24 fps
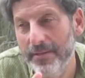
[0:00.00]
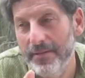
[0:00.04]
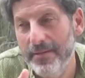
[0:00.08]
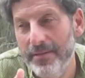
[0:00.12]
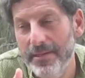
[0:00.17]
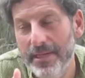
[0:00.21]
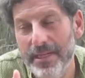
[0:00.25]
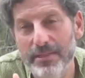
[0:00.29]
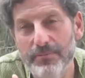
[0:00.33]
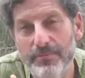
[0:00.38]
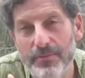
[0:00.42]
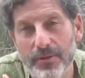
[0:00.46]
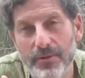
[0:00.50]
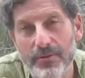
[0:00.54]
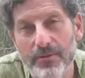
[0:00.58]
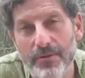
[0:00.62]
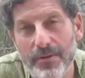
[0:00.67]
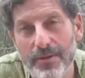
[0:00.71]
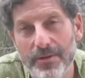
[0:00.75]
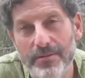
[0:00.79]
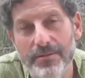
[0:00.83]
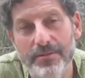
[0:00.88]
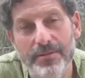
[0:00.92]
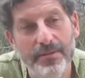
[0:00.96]
That's
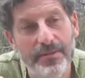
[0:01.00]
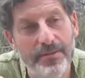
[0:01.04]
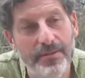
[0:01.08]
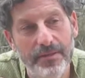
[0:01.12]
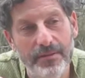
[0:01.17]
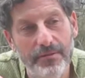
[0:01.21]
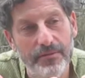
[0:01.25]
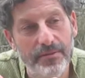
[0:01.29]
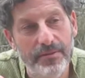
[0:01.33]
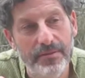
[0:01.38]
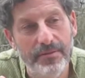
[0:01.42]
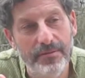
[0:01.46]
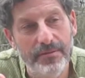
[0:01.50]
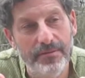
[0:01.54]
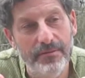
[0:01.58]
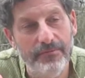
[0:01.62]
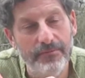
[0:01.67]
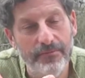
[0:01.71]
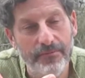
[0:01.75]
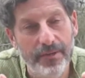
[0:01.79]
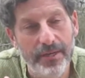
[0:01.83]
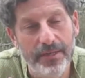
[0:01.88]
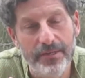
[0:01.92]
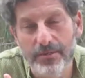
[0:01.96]
because there's the
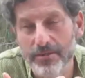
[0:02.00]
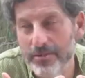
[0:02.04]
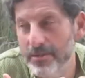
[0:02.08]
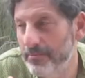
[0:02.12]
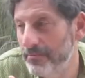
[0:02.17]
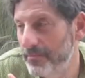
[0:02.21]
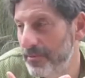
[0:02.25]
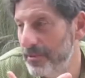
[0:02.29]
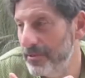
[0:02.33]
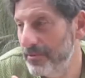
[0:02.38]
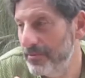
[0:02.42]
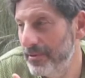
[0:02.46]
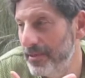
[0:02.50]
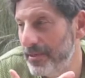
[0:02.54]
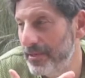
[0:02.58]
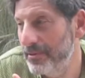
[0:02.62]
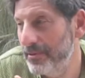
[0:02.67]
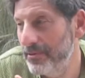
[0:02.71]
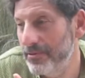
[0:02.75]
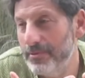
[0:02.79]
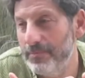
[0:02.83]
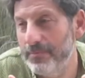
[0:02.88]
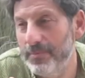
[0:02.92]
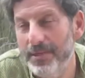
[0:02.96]
friendship between
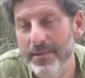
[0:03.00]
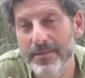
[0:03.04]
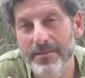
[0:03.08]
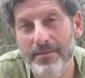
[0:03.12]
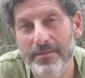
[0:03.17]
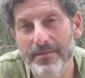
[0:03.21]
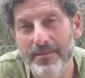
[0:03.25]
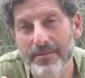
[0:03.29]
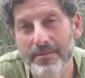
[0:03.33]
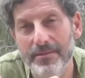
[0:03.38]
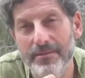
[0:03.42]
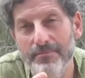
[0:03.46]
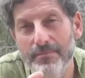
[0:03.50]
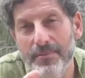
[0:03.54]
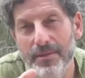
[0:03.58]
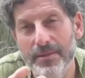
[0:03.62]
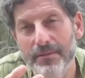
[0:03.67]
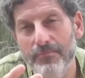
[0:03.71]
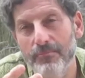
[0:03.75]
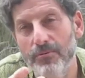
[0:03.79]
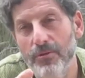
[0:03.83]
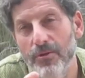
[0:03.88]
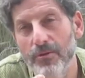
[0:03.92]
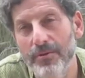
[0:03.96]
those pieces is being
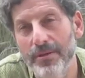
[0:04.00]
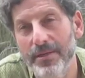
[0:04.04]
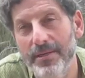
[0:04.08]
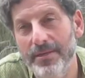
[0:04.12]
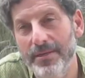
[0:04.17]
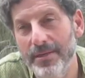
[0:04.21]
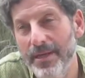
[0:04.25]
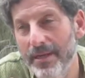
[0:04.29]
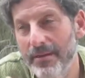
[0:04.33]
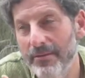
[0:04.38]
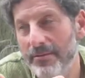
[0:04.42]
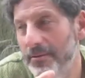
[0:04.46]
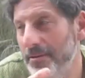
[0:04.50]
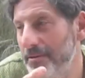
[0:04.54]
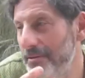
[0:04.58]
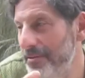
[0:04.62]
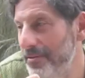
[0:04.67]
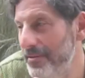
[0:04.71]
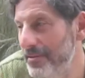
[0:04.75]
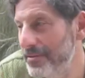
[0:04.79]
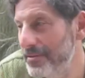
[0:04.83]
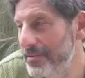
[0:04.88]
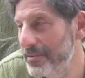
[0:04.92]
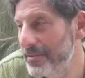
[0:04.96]
broken down
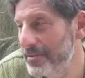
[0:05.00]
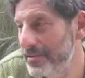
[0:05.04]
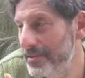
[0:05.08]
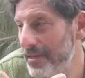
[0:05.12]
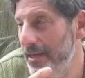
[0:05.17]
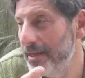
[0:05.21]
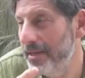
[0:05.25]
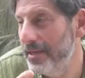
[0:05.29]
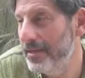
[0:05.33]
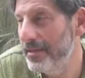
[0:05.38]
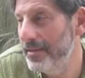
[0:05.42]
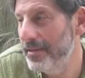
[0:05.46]
in our society.